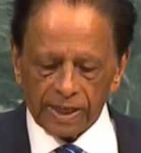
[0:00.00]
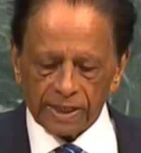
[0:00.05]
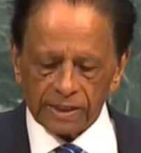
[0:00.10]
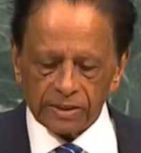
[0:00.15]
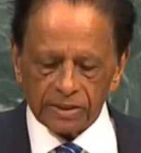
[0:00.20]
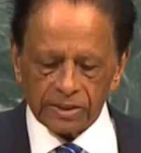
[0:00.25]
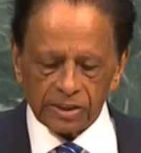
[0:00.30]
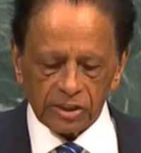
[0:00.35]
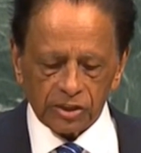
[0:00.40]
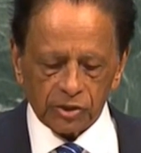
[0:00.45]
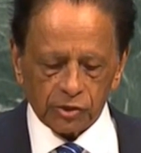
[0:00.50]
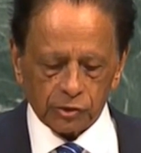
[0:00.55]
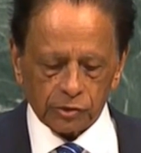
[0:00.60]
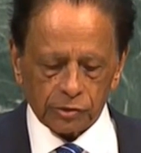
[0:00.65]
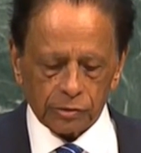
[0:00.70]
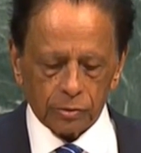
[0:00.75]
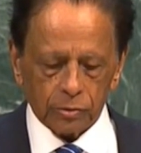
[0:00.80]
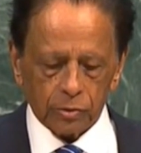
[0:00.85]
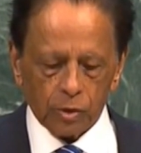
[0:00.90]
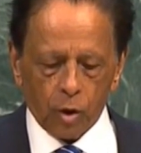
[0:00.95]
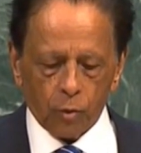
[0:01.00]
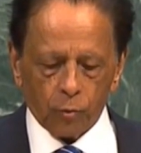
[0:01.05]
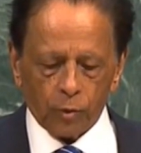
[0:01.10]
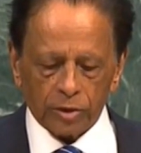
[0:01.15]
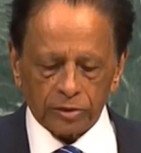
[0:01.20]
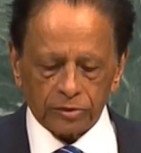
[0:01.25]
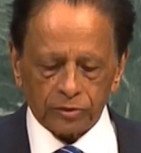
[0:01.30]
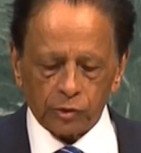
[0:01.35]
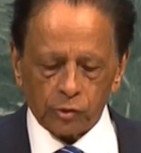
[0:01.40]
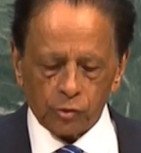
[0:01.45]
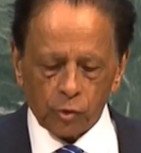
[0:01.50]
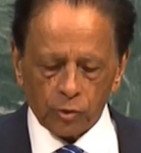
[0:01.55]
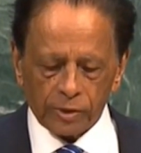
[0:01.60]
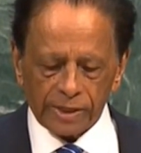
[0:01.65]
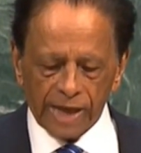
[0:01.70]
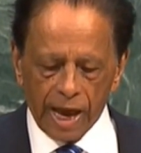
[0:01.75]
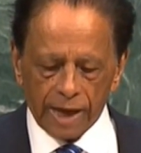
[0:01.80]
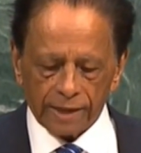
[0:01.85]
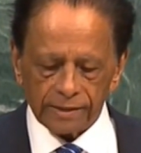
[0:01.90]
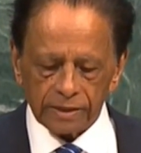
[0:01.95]
of the excision was
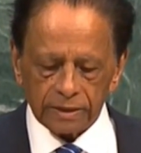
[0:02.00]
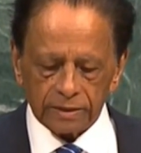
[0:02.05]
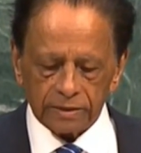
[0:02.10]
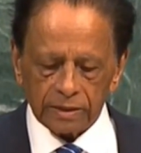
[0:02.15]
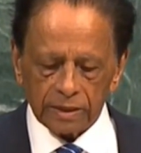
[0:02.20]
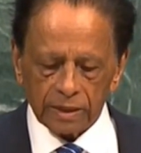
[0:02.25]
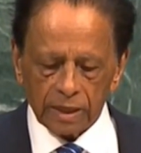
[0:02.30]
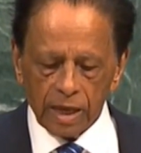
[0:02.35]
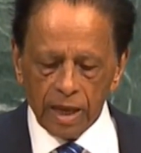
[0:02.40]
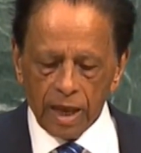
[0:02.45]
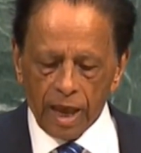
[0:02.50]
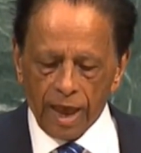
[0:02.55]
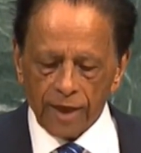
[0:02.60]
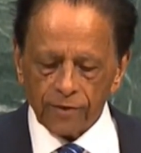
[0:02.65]
recognized